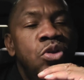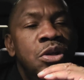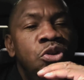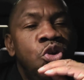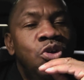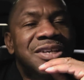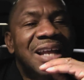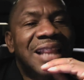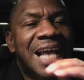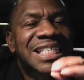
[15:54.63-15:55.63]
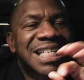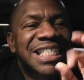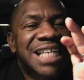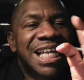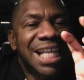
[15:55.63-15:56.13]
neutralizes
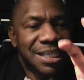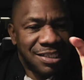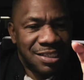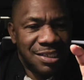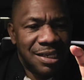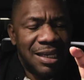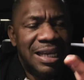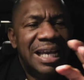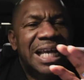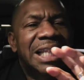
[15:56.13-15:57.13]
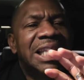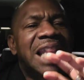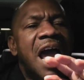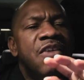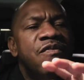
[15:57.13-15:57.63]
sickness.
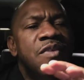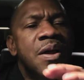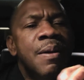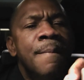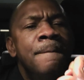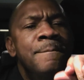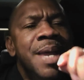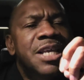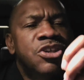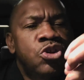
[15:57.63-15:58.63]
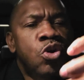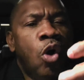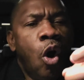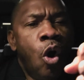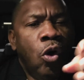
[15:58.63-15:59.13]
Life makes you
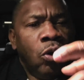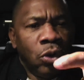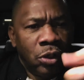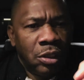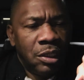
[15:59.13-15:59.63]
whole.